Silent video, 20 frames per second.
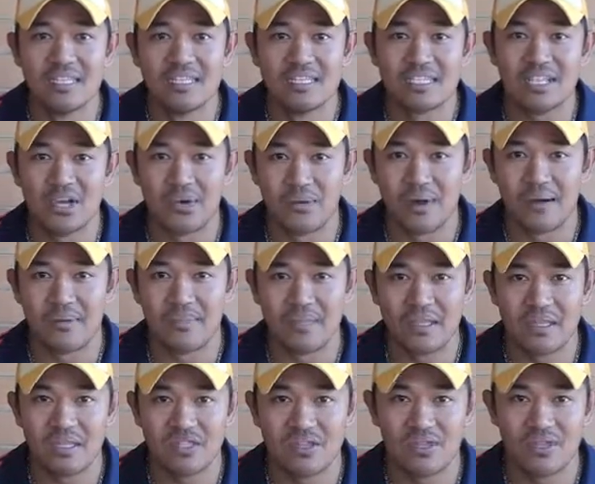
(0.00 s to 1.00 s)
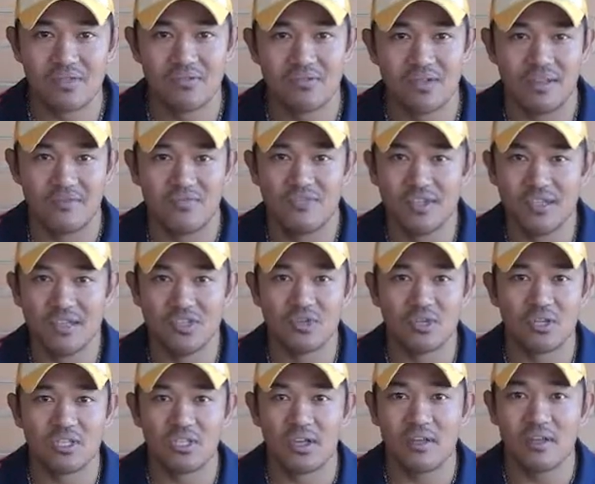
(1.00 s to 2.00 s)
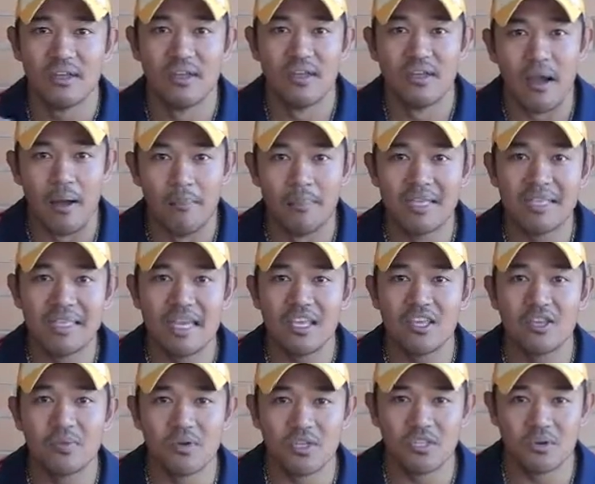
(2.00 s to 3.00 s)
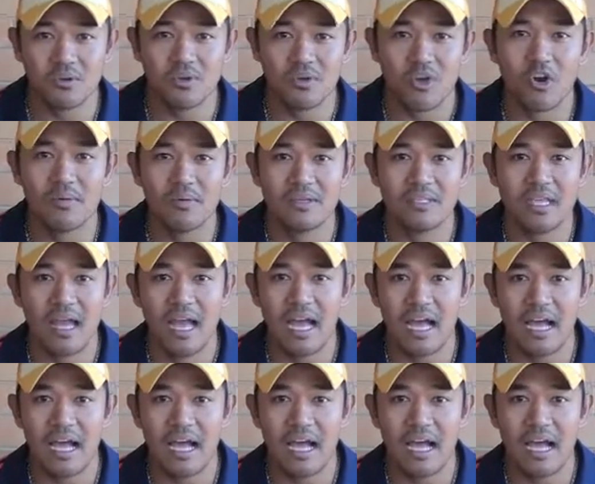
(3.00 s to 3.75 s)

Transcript: So yeah, really enjoy. So a big thank you to my subscribers.